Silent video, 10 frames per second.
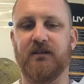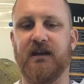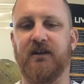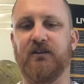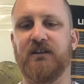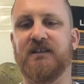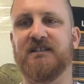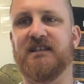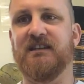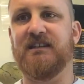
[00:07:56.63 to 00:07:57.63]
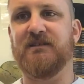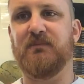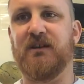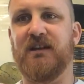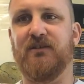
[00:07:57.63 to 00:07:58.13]
Now you can see this
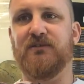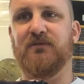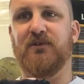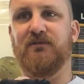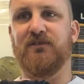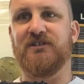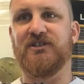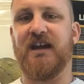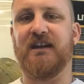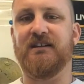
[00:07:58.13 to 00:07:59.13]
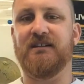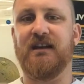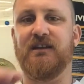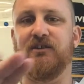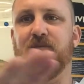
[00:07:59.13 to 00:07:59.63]
bit here is very, very jagged,
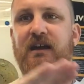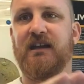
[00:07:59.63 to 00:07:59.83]
and you might